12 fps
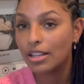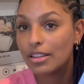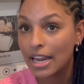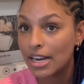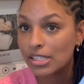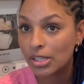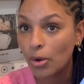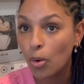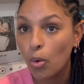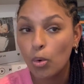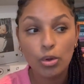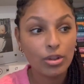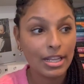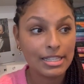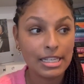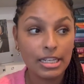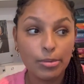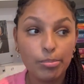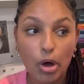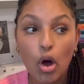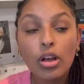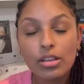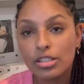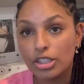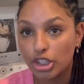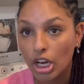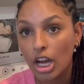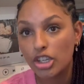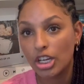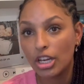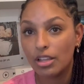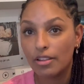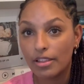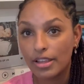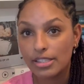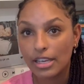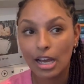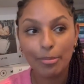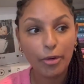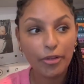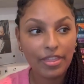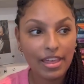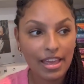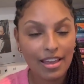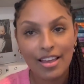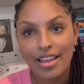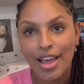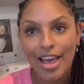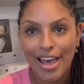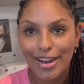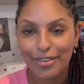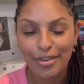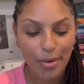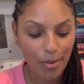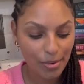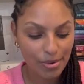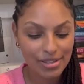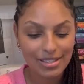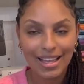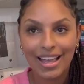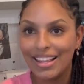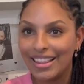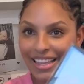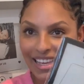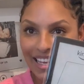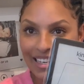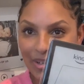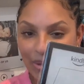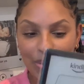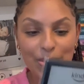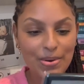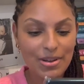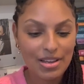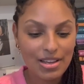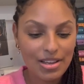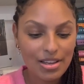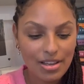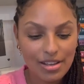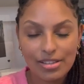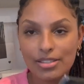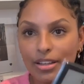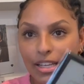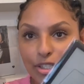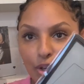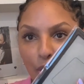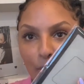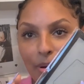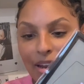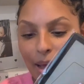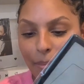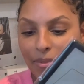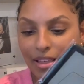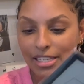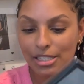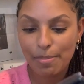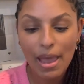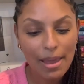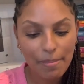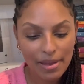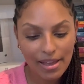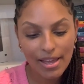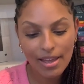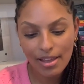That is all that's in the box. The charger, this cardboard thing, and of course the Kindle. So let's open up this paper.